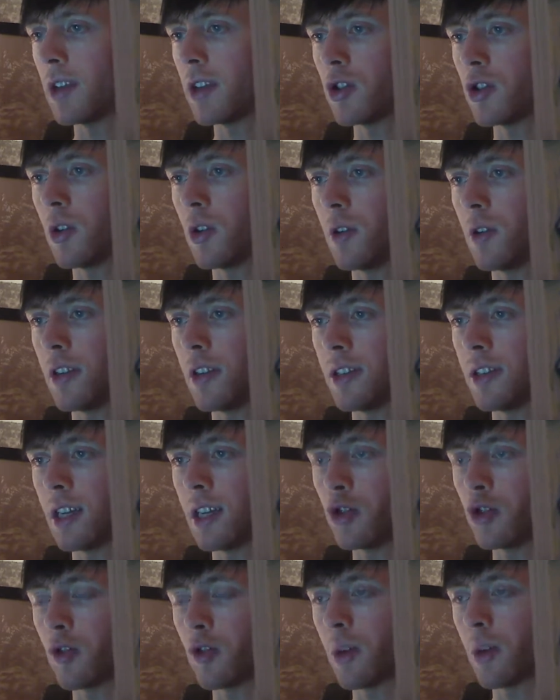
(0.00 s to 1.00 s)
as shown in the
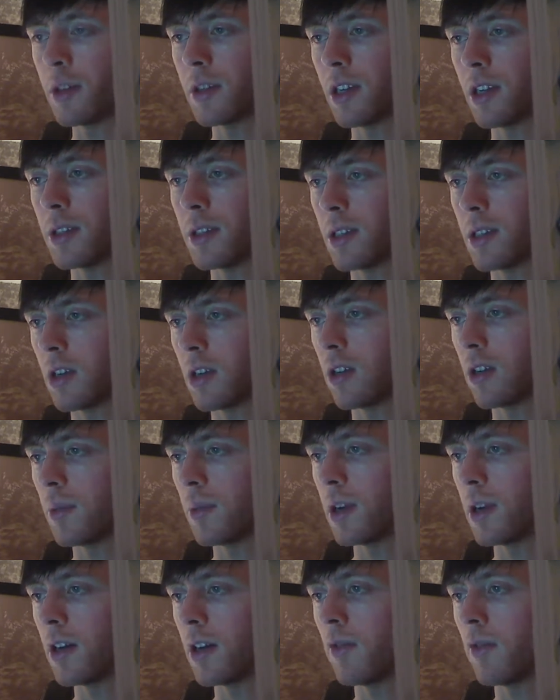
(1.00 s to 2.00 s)
Tetragrammaton cycle
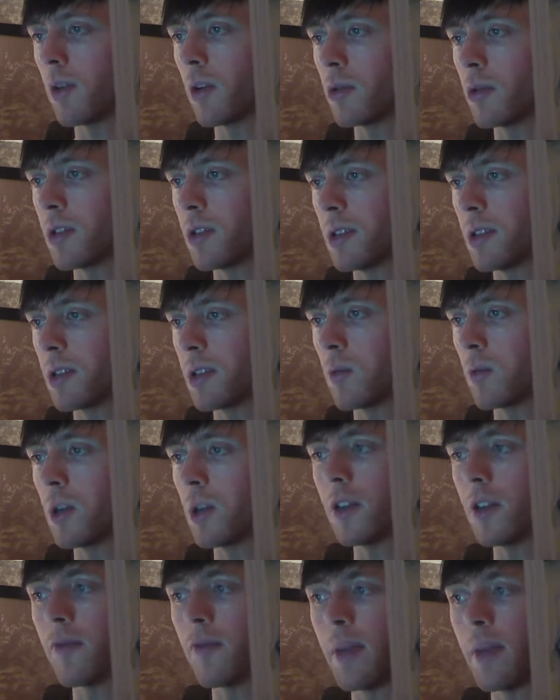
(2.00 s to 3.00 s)
above, represents the
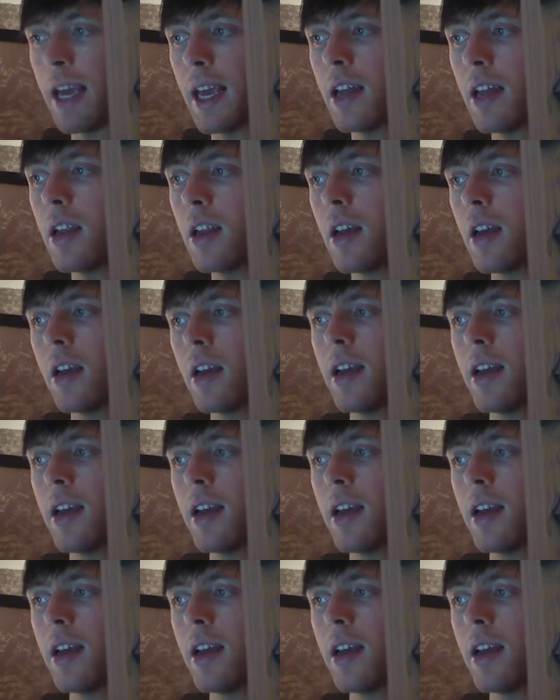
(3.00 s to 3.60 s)
will of man